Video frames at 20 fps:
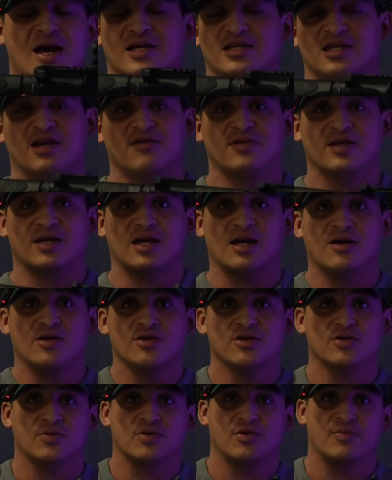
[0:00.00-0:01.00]
As everything
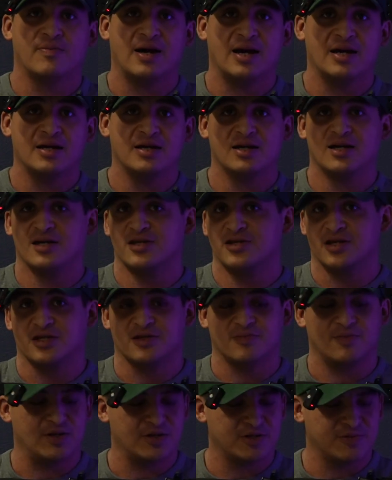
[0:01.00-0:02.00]
else, when you buy it, it's
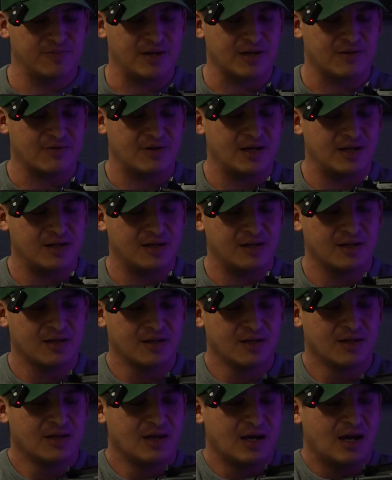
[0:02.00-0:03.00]
just mil-spec, right?
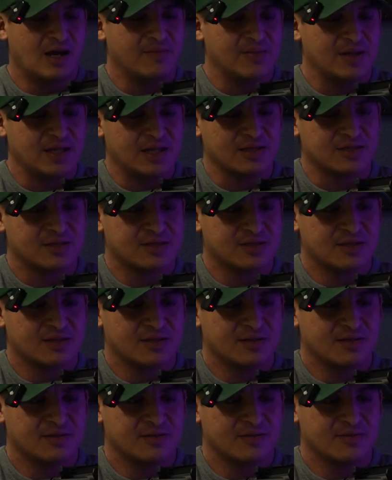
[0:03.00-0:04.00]
I mean, it's
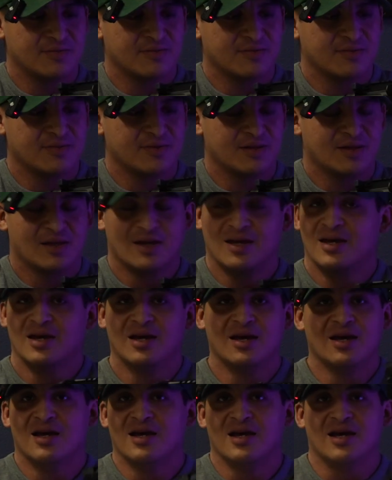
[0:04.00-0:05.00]

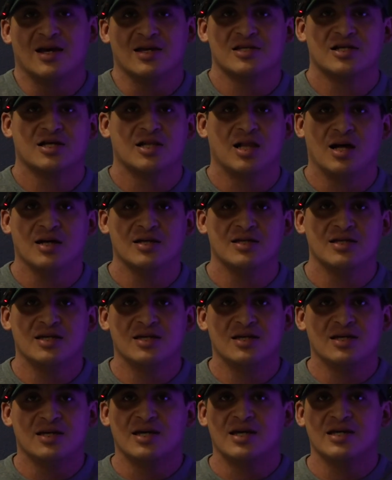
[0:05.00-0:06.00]

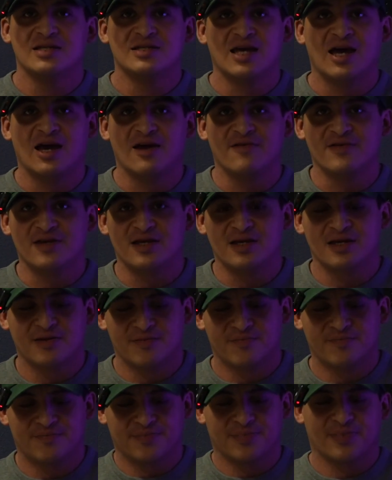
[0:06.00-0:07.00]
clunky, it's heavy,
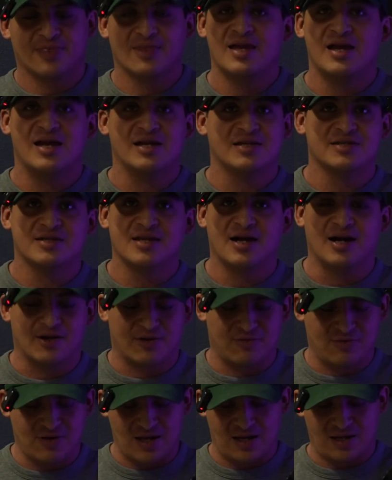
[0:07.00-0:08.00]
it's
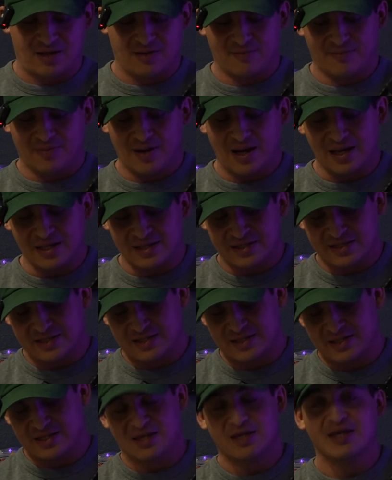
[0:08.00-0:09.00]
not great,
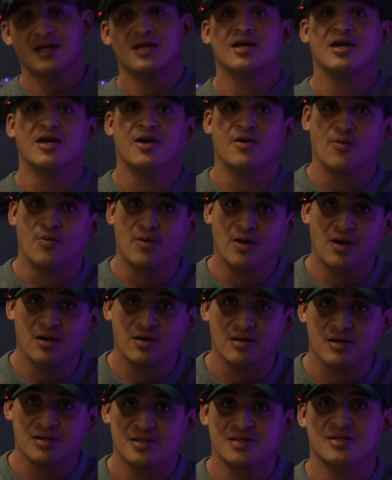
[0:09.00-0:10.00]
but it
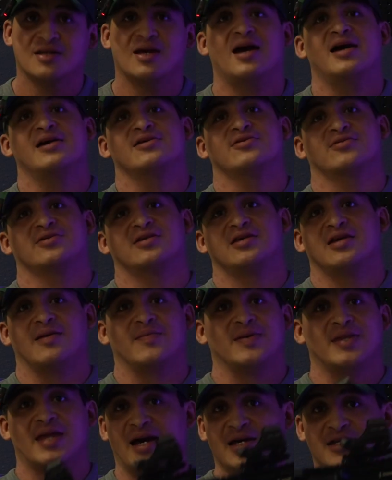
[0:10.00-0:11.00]
works. As you'll see, I
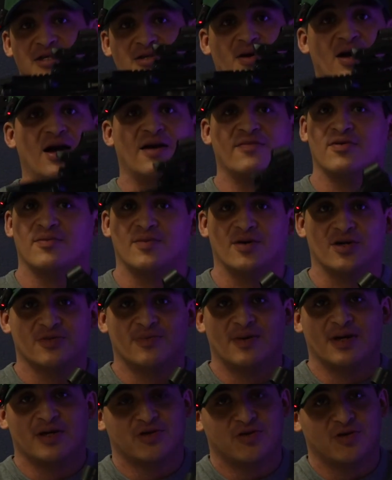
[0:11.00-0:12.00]
mean, I still have the
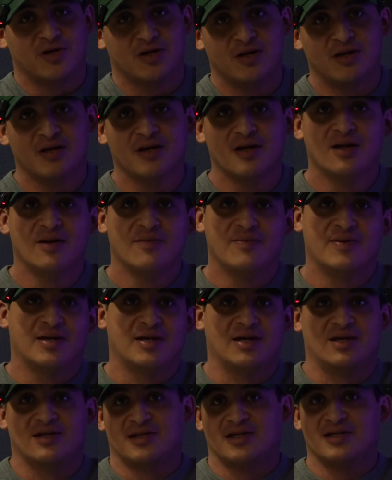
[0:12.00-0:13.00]
mil-spec trigger
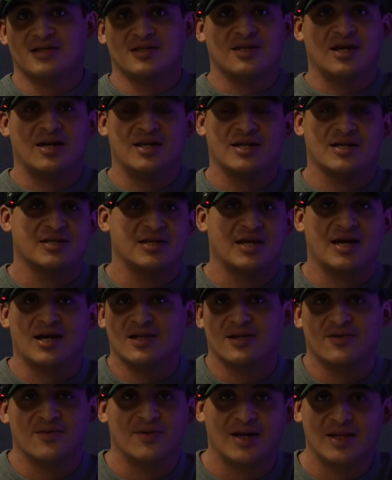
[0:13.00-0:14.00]
because it's done
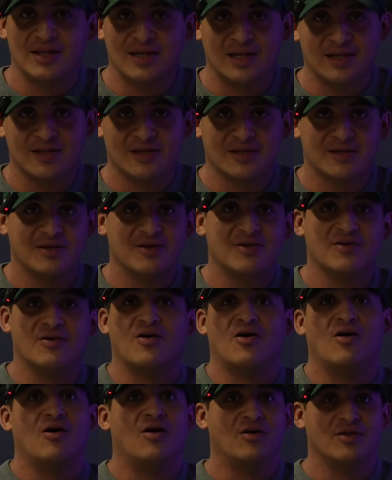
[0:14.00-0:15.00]
exactly what I needed to do
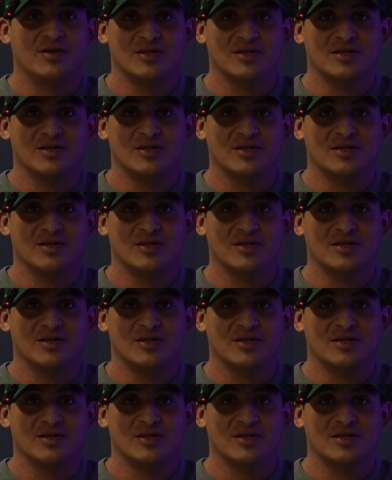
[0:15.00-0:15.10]
all